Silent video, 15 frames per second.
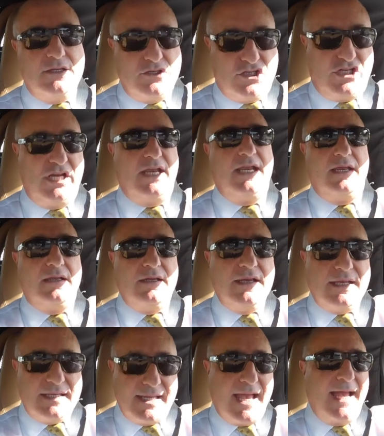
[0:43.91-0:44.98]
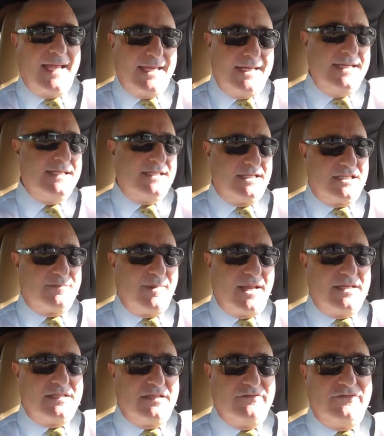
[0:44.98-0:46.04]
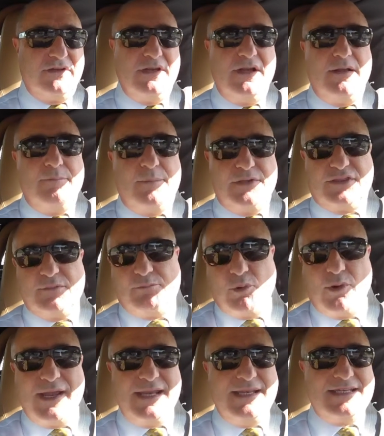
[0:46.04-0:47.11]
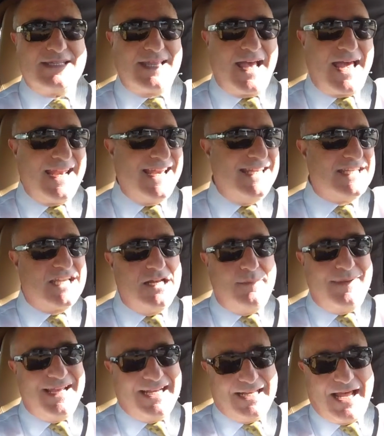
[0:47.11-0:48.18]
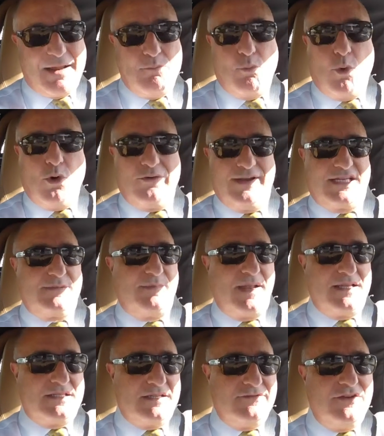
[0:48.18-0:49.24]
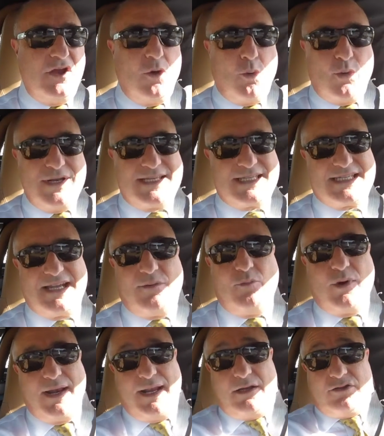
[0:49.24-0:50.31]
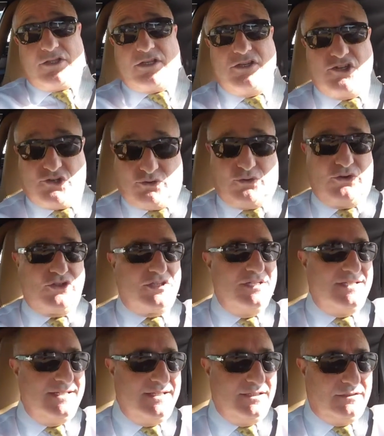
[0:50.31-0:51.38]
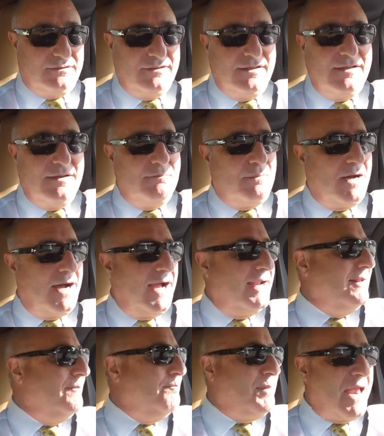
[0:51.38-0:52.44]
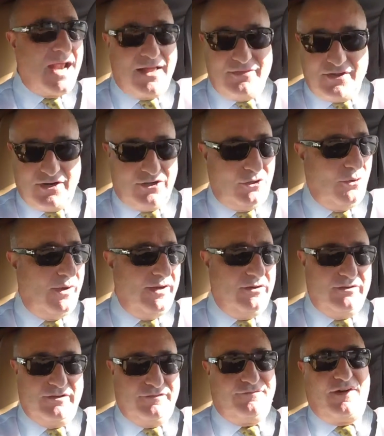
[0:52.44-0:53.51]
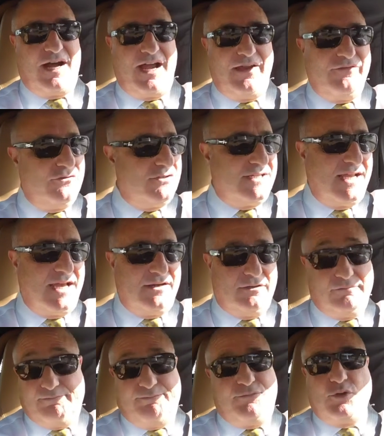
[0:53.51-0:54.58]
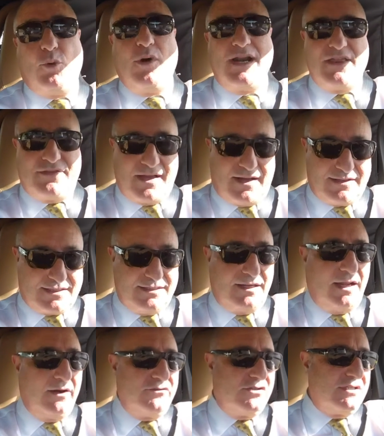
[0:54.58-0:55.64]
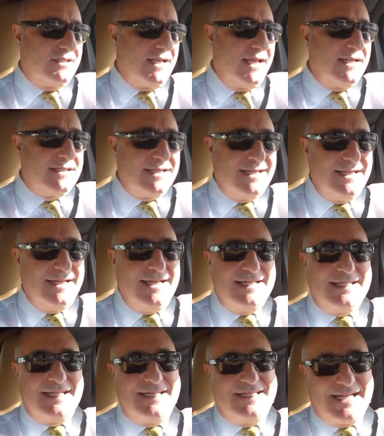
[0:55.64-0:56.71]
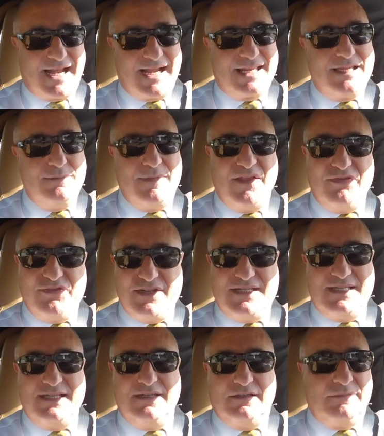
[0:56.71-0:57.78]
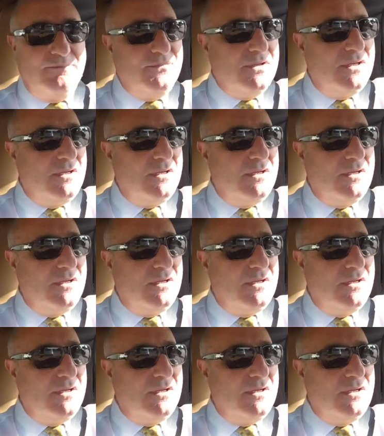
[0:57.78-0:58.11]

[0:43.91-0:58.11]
gee. Yeah, it is expensive. But the point is that it's going to be a lot more expensive when someone else controls the deal by paying their lawyer the $5,000 or $10,000 or $20,000 it takes to document the deal.